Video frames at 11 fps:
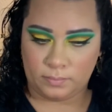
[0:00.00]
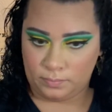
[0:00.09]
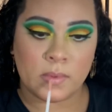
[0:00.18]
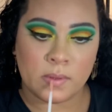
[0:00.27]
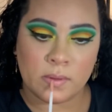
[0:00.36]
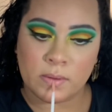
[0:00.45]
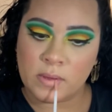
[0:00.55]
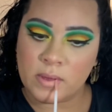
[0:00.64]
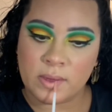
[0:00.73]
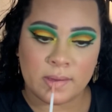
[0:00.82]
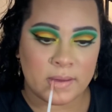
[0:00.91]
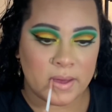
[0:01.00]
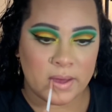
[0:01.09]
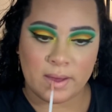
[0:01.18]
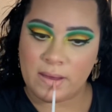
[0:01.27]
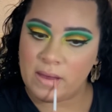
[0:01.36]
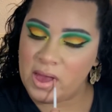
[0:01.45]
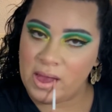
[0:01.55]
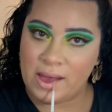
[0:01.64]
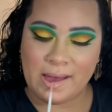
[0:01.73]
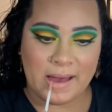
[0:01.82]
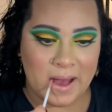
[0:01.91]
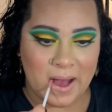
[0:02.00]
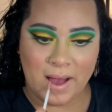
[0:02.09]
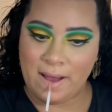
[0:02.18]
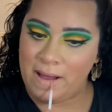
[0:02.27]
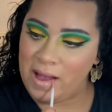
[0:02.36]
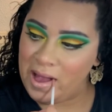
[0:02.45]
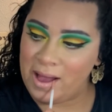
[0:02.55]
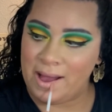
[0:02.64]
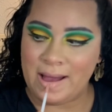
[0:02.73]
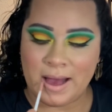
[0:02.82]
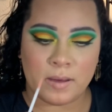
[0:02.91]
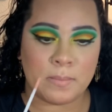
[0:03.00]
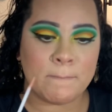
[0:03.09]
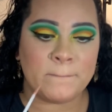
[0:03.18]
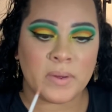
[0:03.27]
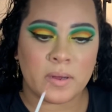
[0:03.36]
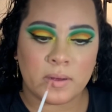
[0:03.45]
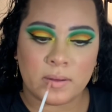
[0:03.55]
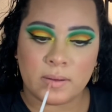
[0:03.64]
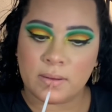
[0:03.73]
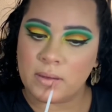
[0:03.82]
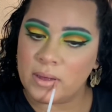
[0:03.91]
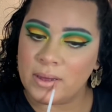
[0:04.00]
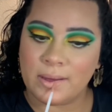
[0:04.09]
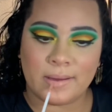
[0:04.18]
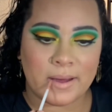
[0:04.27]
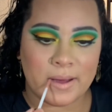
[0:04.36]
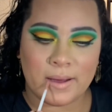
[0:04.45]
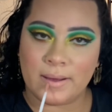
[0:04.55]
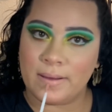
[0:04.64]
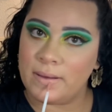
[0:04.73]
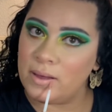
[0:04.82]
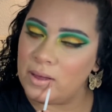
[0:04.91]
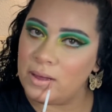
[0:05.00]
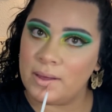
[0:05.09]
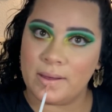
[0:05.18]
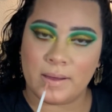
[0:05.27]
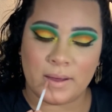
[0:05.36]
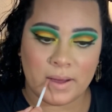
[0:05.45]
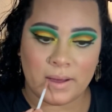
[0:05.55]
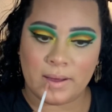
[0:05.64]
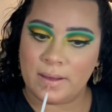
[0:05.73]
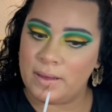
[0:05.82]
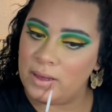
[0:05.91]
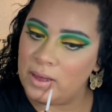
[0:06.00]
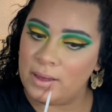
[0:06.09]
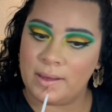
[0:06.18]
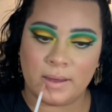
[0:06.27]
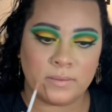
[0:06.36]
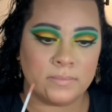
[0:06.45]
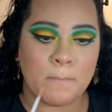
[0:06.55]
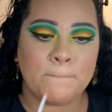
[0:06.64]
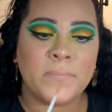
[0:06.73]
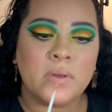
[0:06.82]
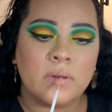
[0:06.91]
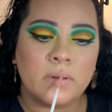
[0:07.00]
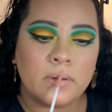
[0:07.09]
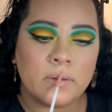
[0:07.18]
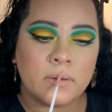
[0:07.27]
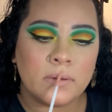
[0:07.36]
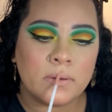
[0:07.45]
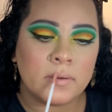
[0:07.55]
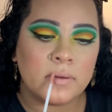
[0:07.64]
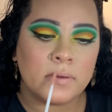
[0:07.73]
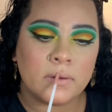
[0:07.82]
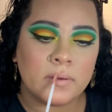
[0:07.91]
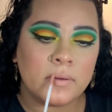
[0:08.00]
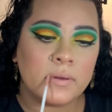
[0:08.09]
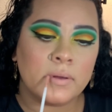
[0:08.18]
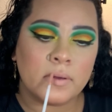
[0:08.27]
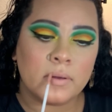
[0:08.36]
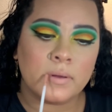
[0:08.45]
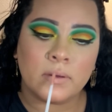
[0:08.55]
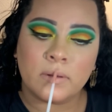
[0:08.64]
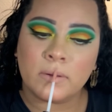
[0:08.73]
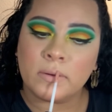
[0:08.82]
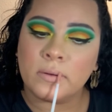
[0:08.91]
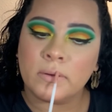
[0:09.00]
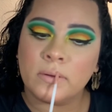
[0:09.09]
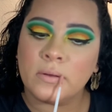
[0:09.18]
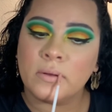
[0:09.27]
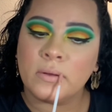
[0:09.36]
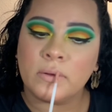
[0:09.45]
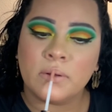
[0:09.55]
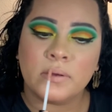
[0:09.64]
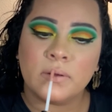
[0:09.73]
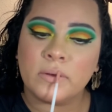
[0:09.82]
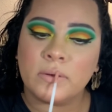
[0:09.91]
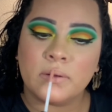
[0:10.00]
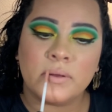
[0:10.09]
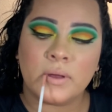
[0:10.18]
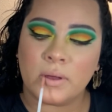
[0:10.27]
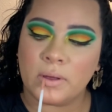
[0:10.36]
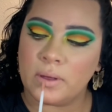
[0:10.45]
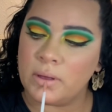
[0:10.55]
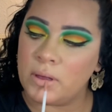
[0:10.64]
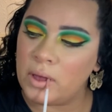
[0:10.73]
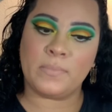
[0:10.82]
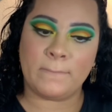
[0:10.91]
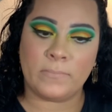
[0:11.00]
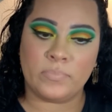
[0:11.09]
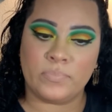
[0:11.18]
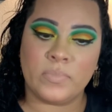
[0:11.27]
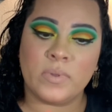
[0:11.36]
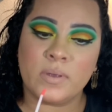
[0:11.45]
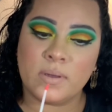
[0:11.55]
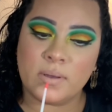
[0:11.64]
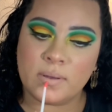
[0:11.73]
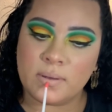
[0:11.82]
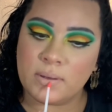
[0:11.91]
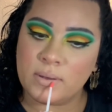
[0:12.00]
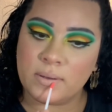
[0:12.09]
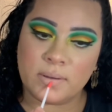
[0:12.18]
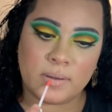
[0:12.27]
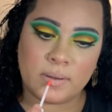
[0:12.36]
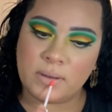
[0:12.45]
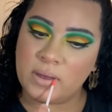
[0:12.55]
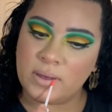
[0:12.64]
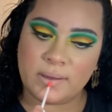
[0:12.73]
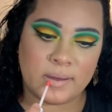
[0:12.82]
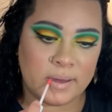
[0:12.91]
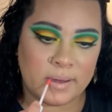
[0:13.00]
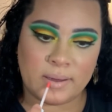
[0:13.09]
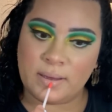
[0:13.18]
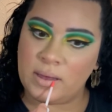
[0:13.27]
Really, really love this. And I'm just using like a liquid nude lip. And I'm putting gloss. I will also be putting gloss over it because I don't know, I'm into this little glossy, having my eyes gloss and shimmery and shiny. So yeah.